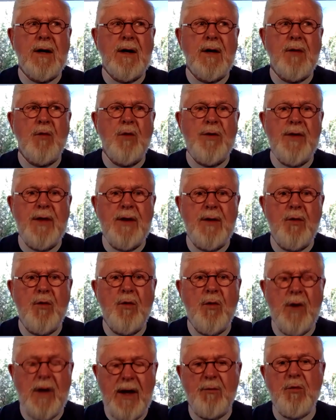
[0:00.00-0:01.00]

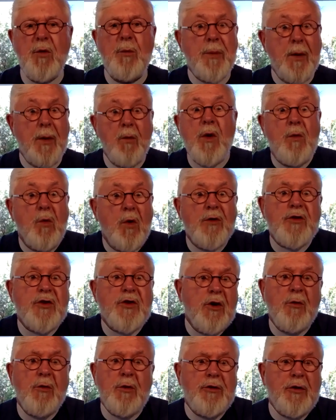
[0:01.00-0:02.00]
we weren't
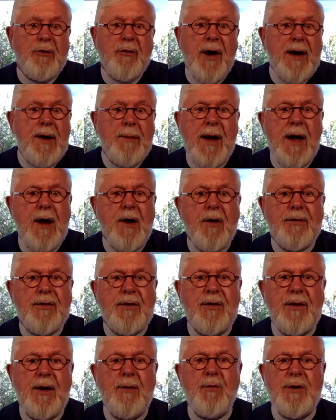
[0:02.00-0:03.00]
sure it was the right amount,
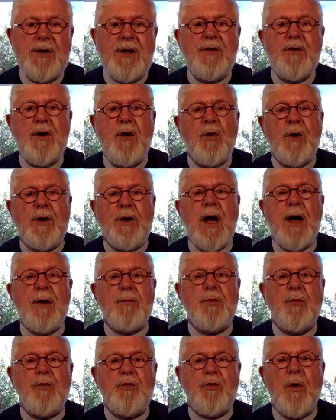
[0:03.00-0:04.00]
and we didn't know what God
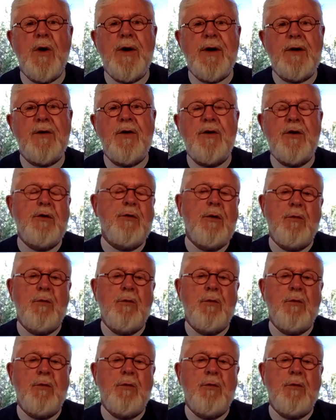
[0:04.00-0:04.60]
was wanting to do.